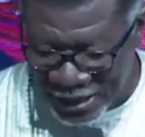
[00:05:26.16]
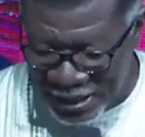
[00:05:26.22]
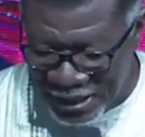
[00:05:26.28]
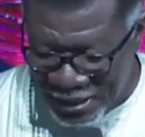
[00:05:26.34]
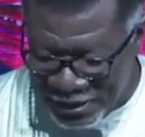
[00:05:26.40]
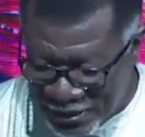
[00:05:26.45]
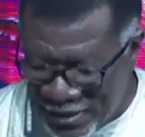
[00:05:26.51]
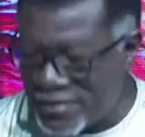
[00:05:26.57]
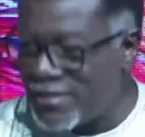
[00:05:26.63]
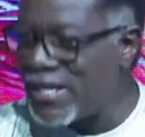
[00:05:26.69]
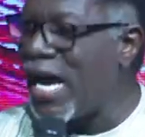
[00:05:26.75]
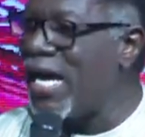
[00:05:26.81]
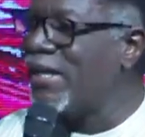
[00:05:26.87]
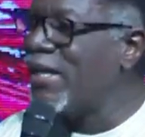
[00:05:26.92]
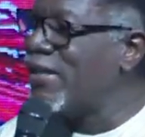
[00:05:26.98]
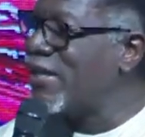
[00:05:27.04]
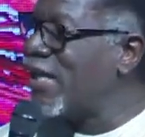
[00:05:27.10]

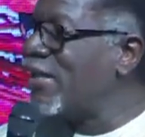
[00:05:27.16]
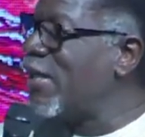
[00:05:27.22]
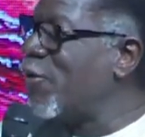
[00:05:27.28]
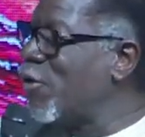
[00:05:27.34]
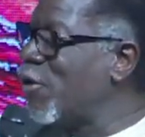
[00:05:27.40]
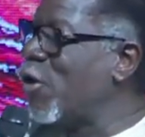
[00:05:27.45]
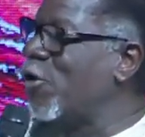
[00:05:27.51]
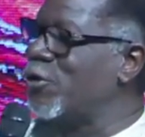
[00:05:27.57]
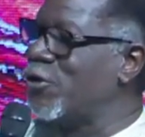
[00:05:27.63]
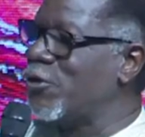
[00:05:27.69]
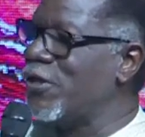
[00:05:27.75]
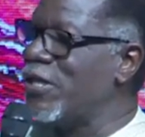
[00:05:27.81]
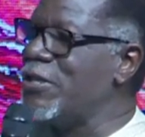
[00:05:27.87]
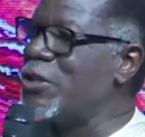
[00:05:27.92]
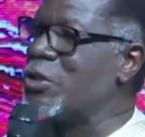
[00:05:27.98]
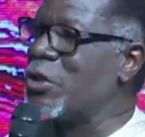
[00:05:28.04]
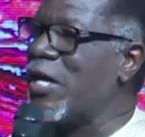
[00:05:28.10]
decided that they would go to
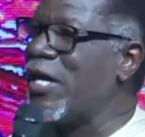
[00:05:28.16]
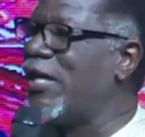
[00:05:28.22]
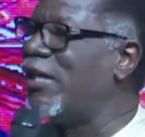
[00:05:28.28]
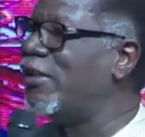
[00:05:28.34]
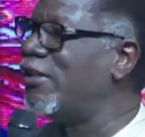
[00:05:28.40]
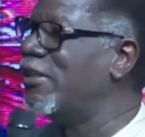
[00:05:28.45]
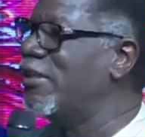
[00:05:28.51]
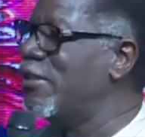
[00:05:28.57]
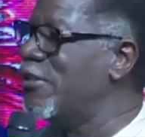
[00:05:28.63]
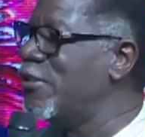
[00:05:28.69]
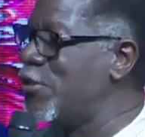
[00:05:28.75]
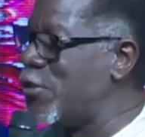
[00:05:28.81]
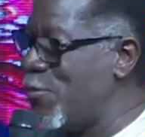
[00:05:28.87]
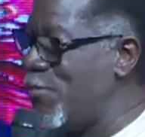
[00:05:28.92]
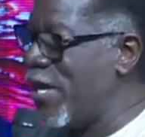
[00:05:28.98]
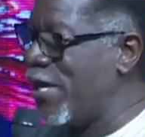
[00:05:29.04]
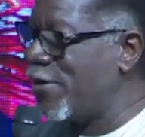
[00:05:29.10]
Israel to
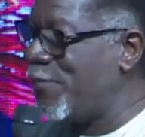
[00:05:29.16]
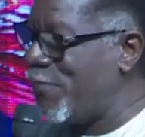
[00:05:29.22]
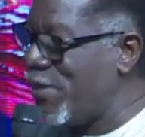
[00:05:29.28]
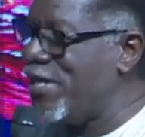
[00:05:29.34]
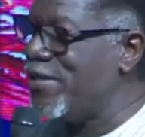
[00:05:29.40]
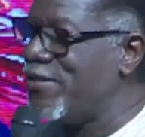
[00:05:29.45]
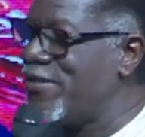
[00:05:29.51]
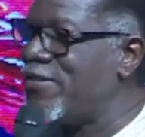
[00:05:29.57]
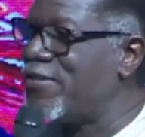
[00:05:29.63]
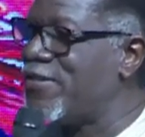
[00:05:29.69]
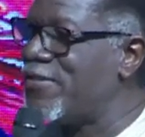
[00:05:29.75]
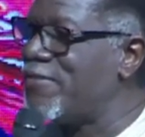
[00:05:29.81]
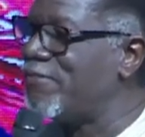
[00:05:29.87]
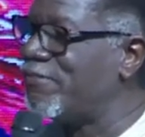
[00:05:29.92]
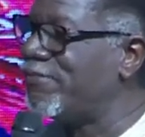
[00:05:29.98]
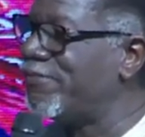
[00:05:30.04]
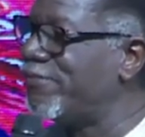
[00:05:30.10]
make peace.
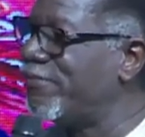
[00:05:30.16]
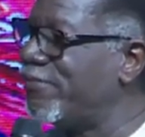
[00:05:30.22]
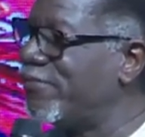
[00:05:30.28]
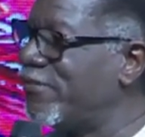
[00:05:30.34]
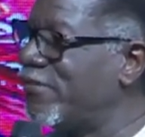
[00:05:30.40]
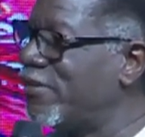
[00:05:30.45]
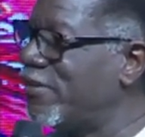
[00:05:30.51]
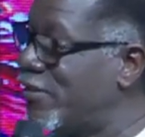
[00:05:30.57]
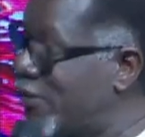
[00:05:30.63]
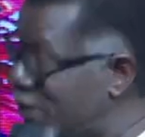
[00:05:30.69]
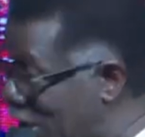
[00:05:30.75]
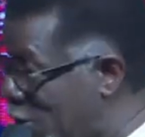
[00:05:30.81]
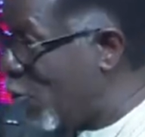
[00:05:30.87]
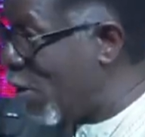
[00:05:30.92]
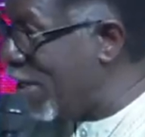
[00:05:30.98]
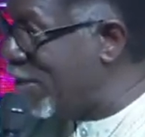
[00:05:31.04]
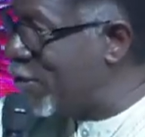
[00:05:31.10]
They
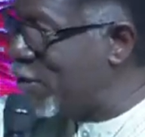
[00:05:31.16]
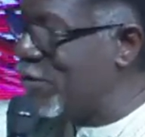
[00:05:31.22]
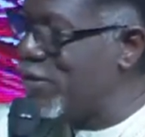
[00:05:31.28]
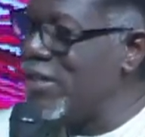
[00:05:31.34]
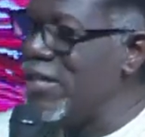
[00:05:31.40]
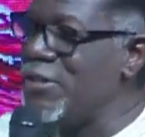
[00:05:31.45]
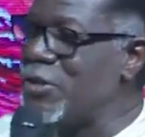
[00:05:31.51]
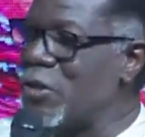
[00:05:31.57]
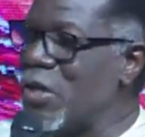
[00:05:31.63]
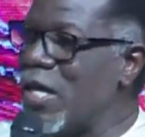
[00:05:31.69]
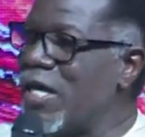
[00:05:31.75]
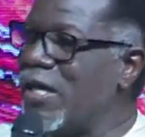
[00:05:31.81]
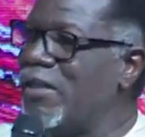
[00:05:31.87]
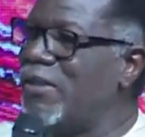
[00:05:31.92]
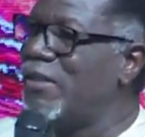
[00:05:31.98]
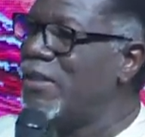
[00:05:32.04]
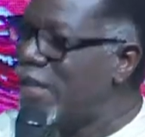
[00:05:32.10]
went to
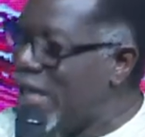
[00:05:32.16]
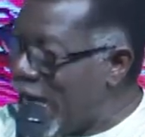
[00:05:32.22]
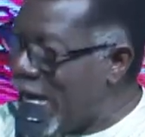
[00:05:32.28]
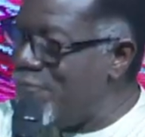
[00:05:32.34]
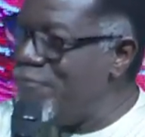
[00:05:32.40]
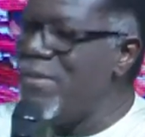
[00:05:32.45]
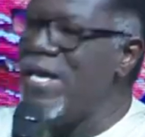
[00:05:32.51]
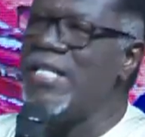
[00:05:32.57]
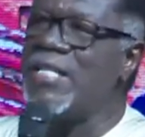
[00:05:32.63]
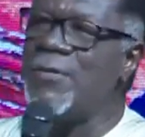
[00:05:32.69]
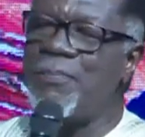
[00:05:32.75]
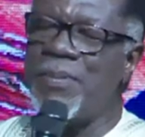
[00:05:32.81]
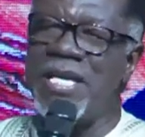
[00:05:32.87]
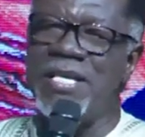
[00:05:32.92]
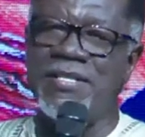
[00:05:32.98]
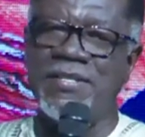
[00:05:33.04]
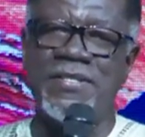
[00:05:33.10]
Israel and made
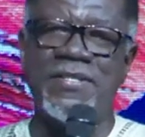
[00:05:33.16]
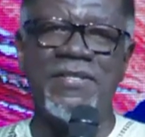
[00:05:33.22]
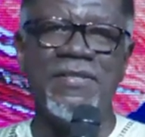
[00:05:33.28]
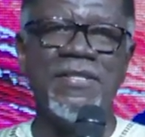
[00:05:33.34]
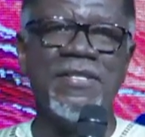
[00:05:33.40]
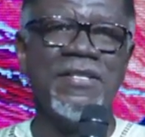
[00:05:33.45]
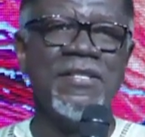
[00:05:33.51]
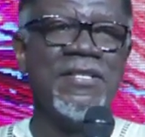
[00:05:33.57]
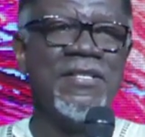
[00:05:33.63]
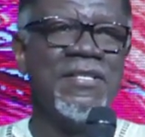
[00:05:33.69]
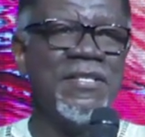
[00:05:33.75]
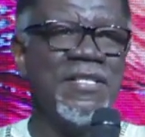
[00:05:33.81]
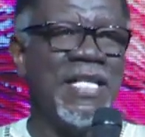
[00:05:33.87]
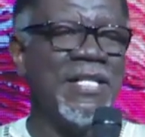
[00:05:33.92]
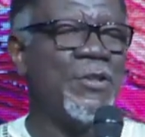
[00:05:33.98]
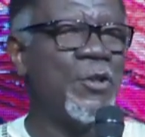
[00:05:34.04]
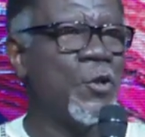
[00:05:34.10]
peace.
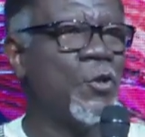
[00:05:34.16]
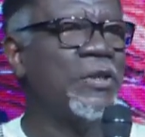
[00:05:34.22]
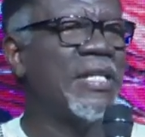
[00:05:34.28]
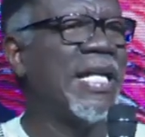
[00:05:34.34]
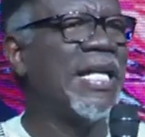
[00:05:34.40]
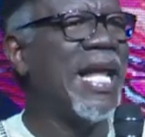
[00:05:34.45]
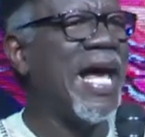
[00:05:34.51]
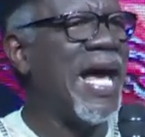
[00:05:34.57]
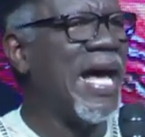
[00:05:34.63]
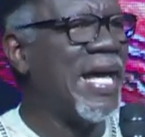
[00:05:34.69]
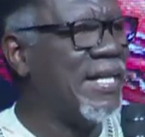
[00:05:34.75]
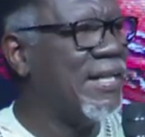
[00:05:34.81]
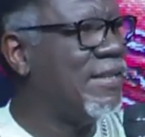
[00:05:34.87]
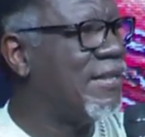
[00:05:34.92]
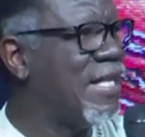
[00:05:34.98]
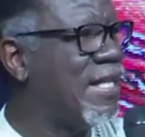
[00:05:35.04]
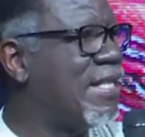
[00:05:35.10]
They told a lie
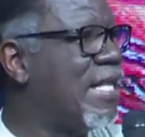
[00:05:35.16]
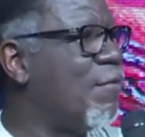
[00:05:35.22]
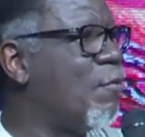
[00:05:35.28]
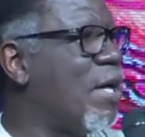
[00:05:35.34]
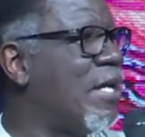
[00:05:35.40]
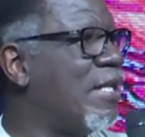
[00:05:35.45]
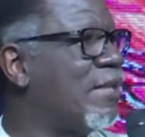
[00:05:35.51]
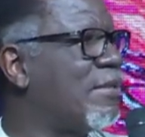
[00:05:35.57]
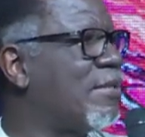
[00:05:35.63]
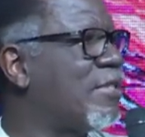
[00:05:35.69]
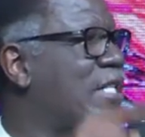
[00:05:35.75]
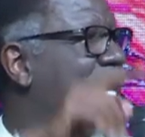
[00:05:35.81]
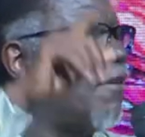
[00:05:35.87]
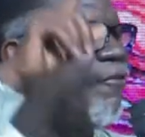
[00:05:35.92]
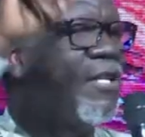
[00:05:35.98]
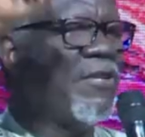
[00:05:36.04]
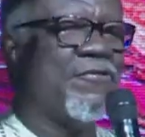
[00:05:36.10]
that they were
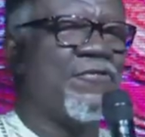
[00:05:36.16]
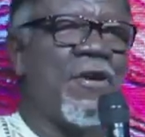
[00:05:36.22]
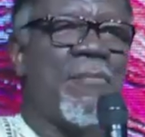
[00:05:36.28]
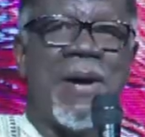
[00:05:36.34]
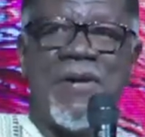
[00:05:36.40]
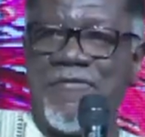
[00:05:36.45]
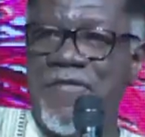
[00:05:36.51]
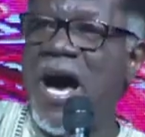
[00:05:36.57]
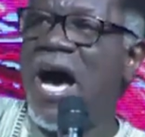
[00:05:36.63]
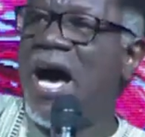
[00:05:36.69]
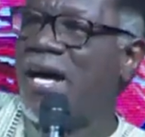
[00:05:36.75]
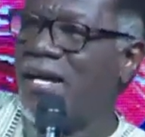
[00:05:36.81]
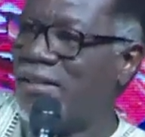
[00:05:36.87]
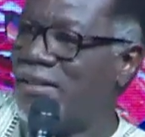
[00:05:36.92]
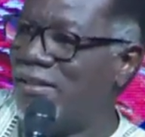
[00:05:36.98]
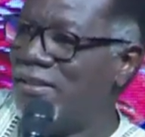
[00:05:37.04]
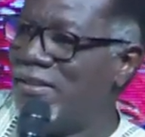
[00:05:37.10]
traveling from afar.
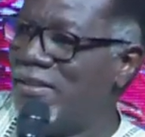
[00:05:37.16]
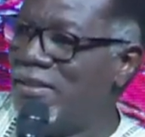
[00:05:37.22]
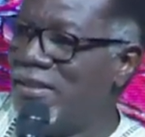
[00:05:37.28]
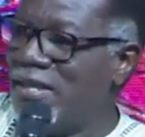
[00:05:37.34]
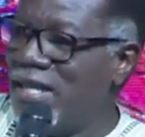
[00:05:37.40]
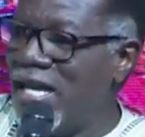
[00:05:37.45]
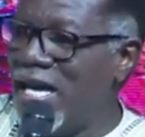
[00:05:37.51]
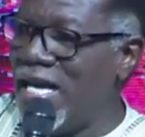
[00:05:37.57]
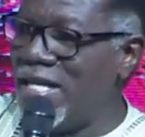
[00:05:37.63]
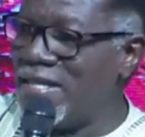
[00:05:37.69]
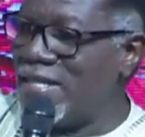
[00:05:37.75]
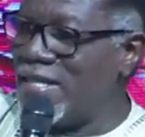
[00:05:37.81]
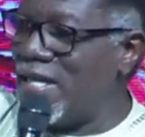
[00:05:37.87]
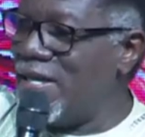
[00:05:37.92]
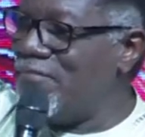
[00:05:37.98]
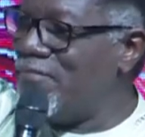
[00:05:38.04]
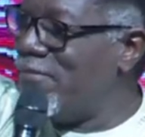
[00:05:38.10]
As
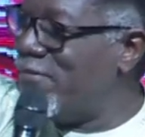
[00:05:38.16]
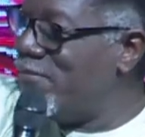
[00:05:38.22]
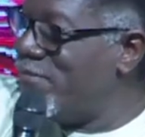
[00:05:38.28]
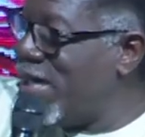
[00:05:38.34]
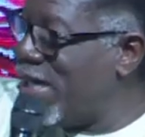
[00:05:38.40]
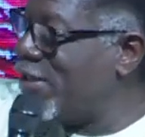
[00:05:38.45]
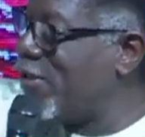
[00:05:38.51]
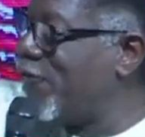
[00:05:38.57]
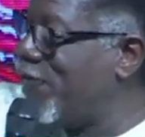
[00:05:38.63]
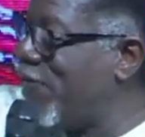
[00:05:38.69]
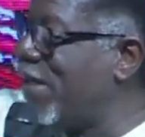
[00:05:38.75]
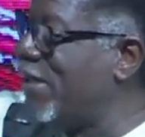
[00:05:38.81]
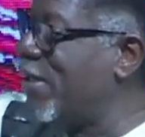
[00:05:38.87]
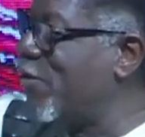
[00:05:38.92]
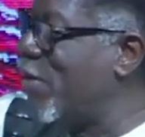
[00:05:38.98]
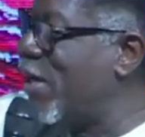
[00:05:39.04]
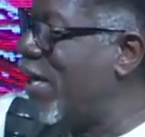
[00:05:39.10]
a matter of fact,
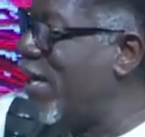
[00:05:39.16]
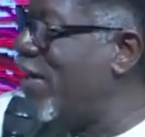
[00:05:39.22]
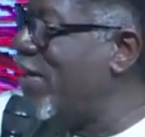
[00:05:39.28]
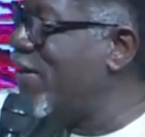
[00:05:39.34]
they were